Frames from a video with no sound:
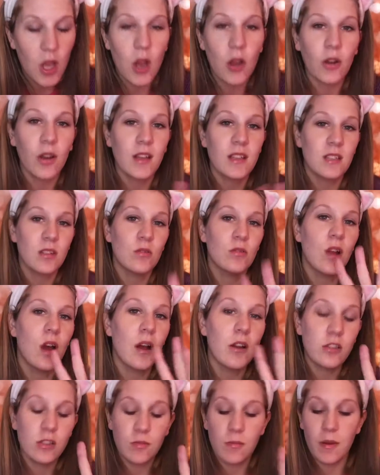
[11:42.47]
Okay, so
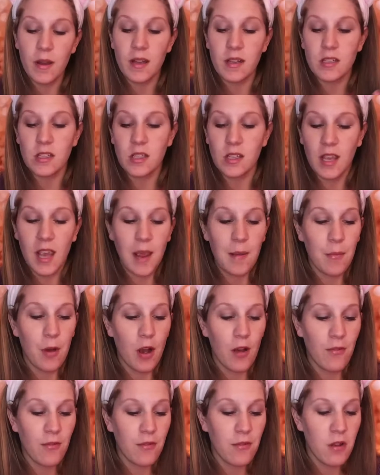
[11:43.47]
not much came
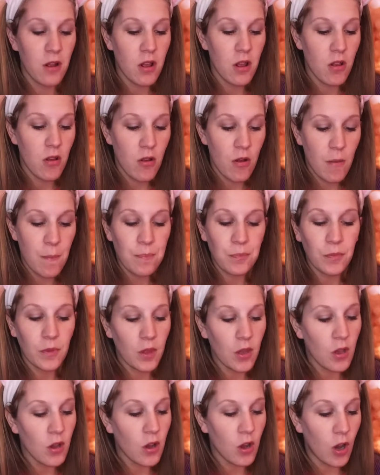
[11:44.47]
off
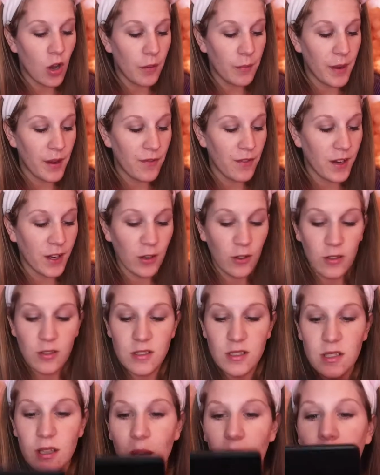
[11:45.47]
on my
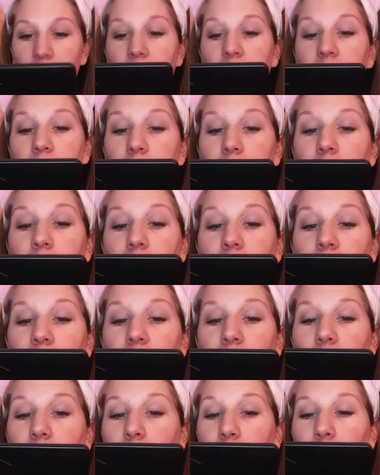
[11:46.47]
fingers,
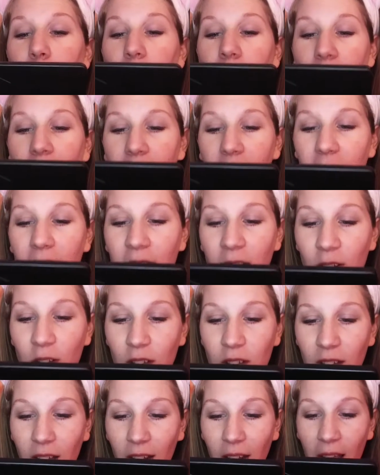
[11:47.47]
but it
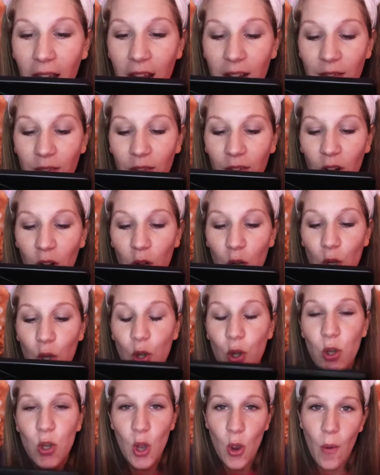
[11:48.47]
looks like I have
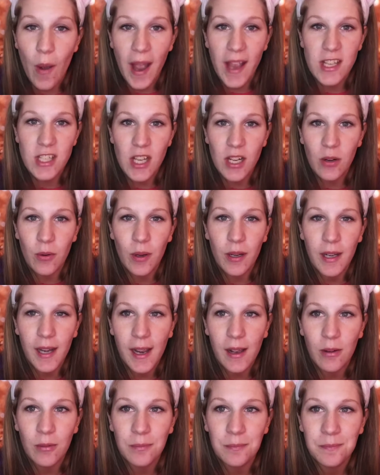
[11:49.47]
no eyeshadow on
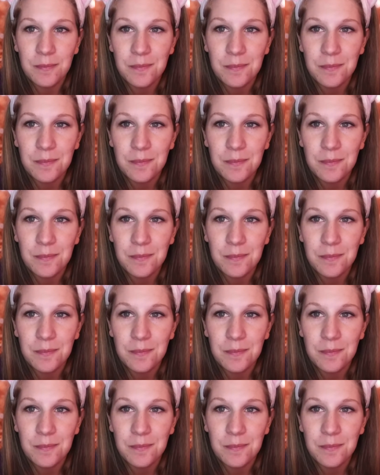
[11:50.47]
now.